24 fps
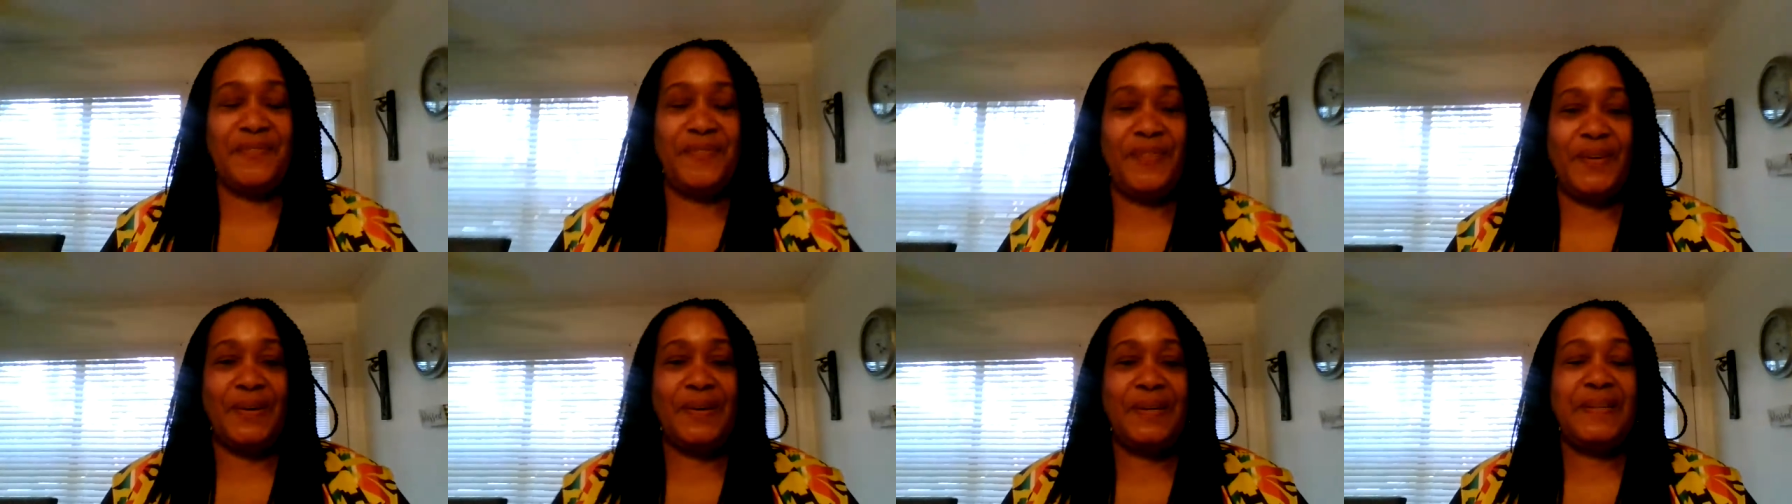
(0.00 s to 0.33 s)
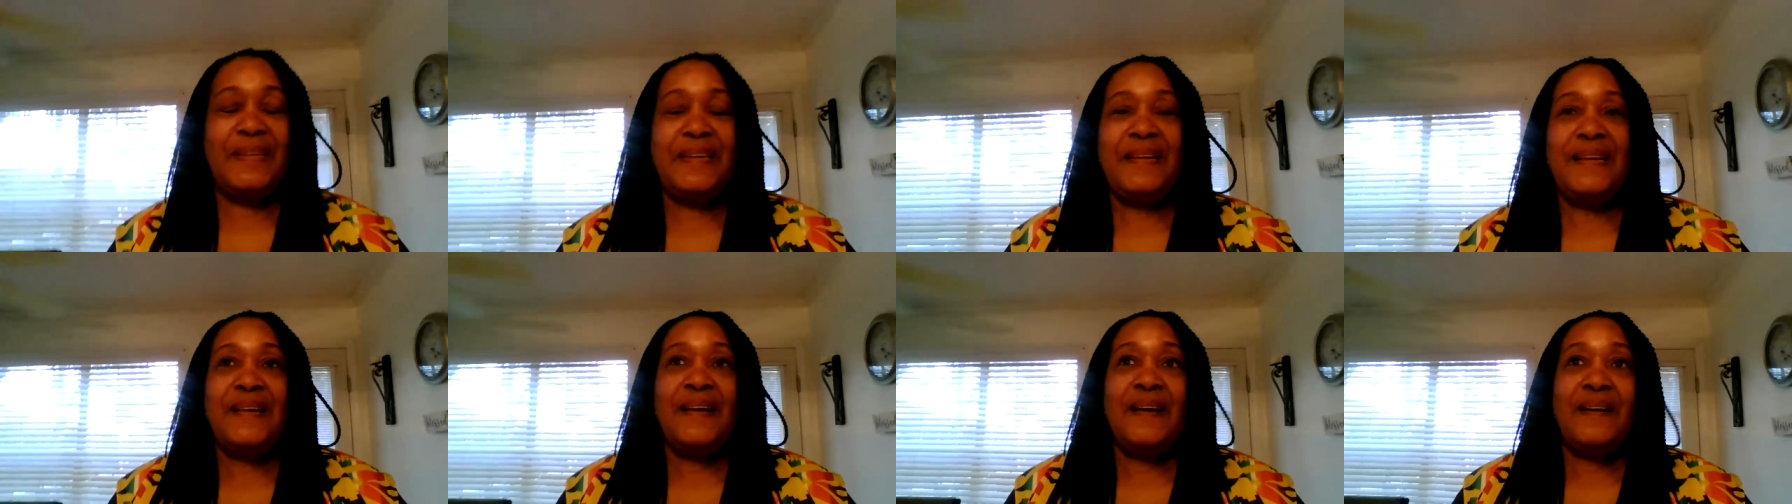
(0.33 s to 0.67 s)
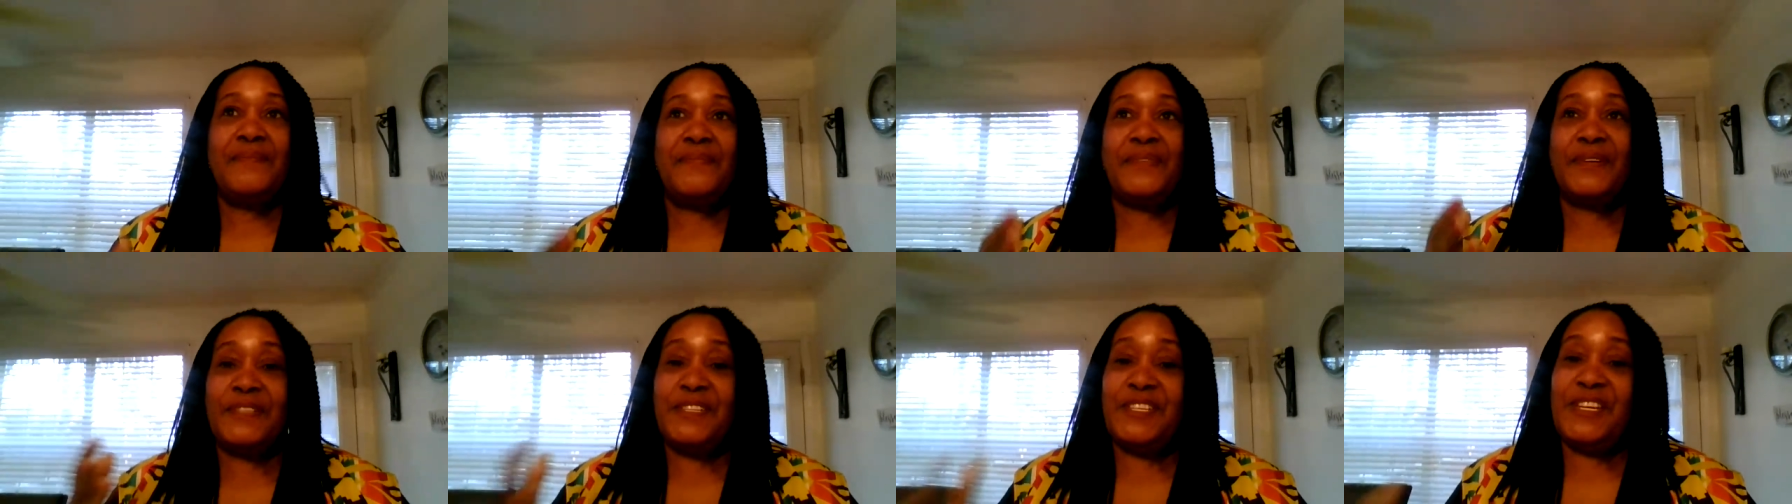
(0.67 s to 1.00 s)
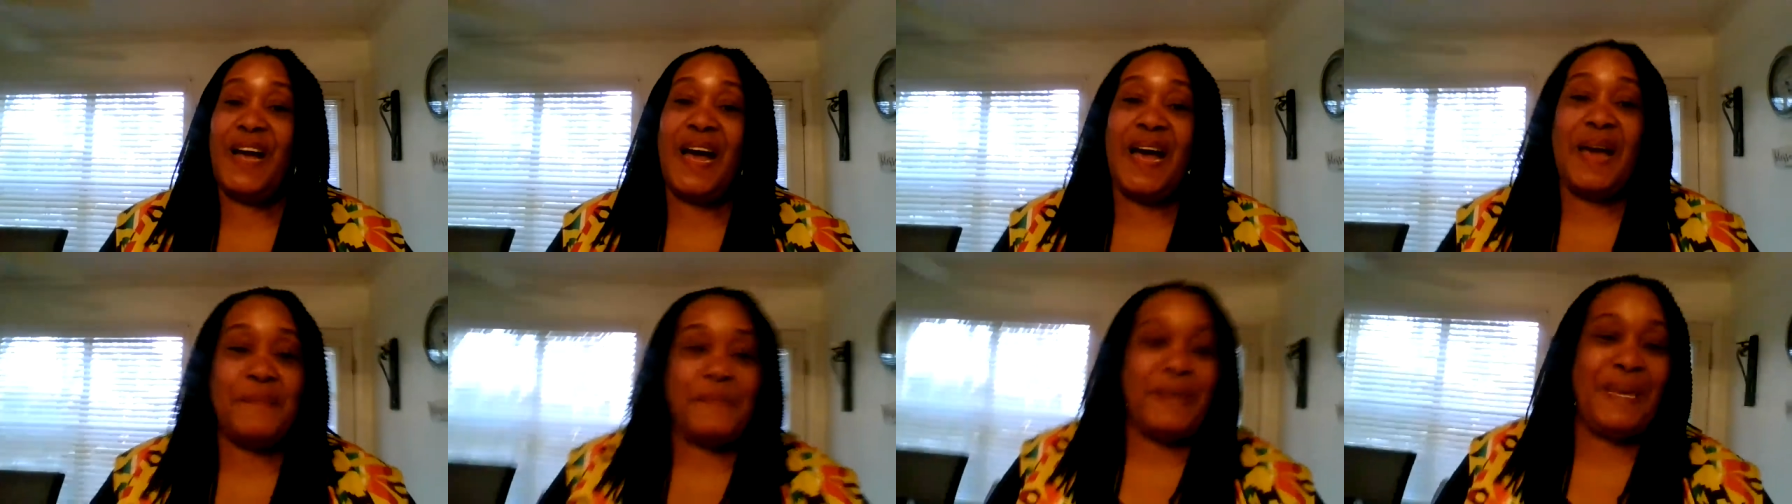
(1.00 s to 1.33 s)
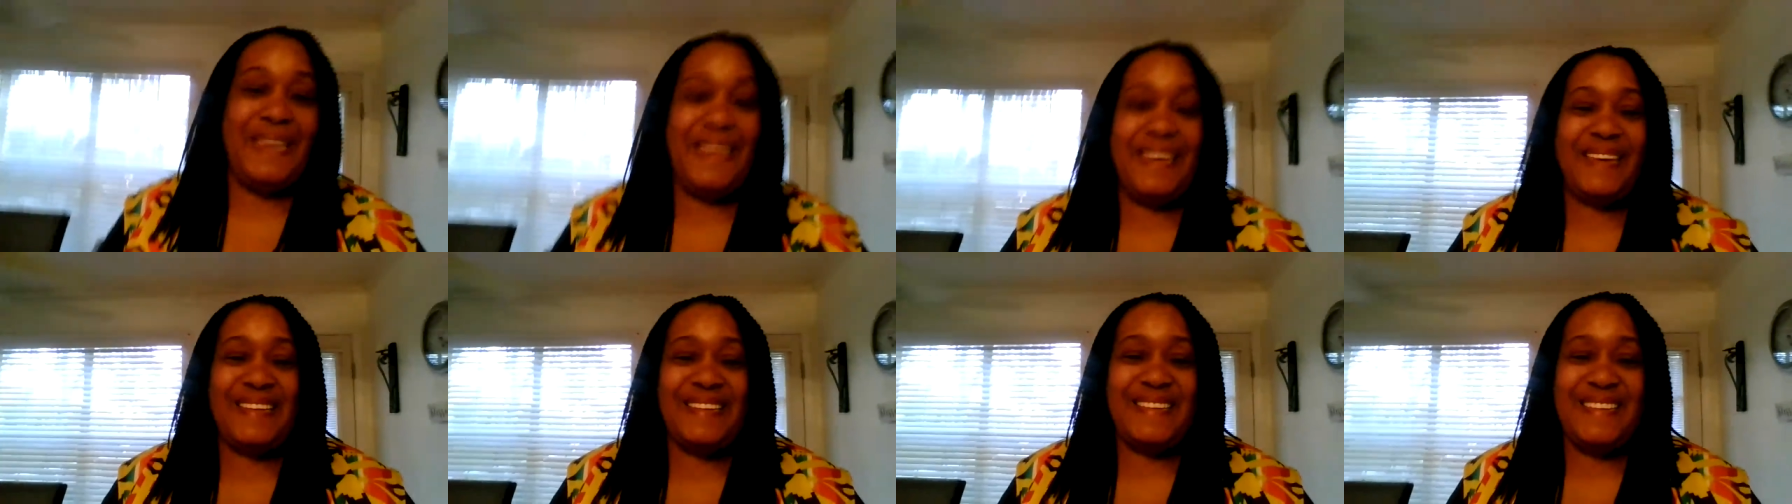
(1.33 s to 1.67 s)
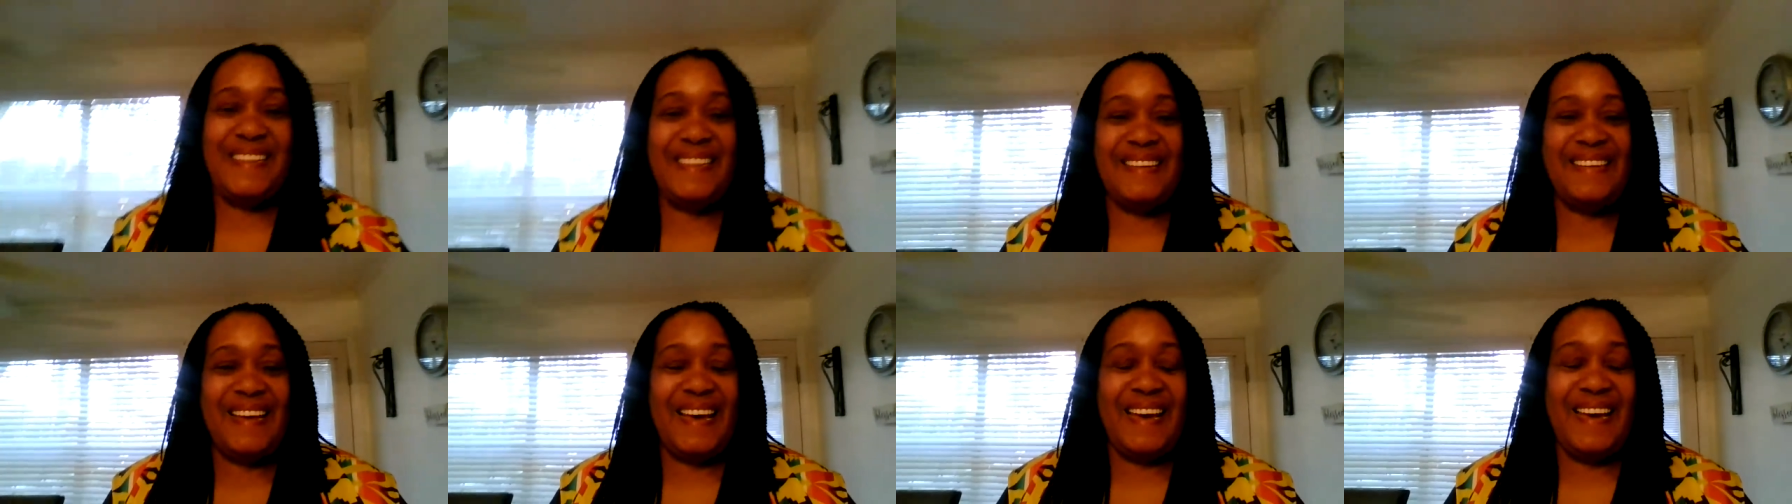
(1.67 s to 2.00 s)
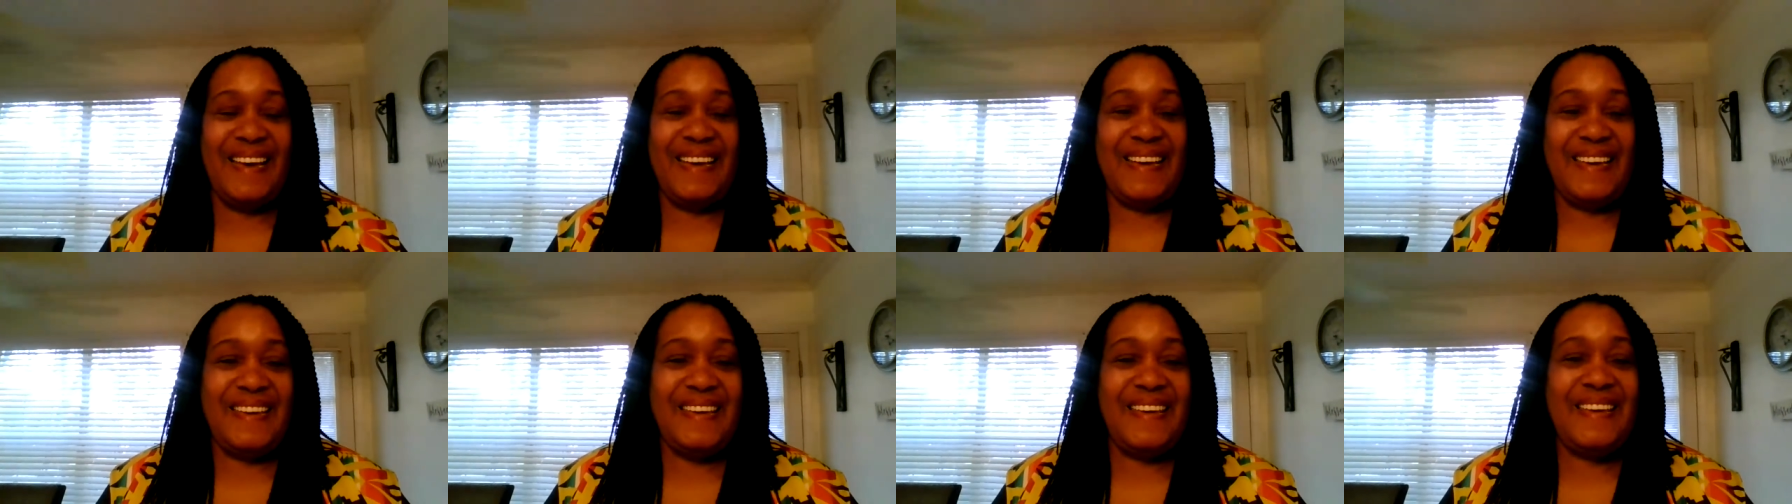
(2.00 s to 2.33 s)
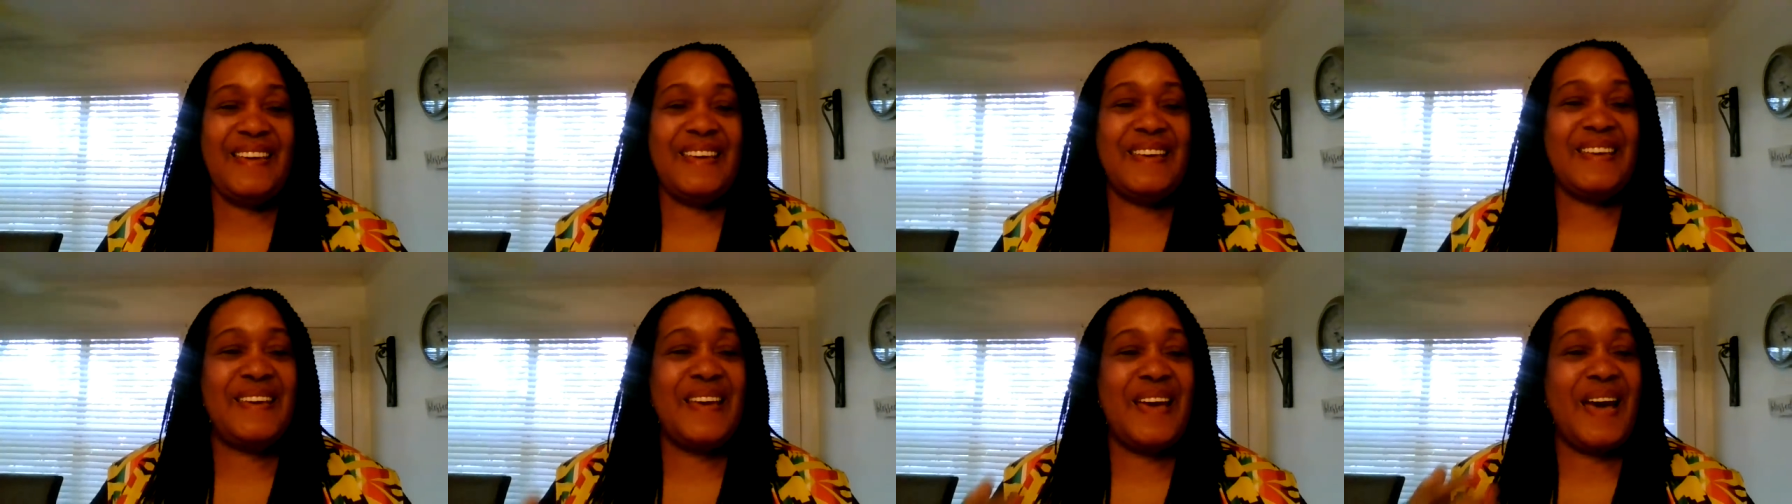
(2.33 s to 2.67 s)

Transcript: for chiming in today.